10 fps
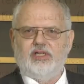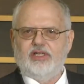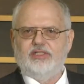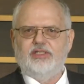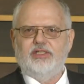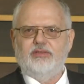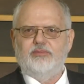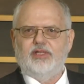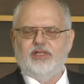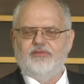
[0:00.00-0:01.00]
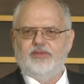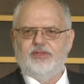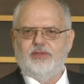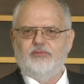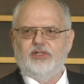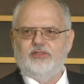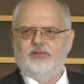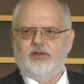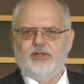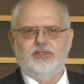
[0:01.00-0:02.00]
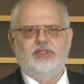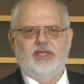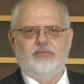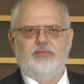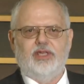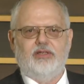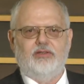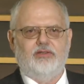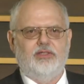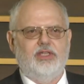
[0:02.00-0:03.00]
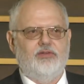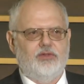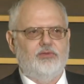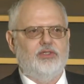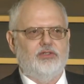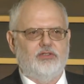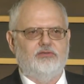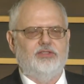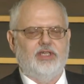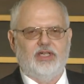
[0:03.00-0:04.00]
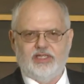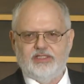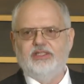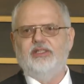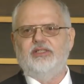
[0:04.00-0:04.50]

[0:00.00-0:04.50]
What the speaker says: IT, but I've somewhat lost that battle. Everyone calls it IT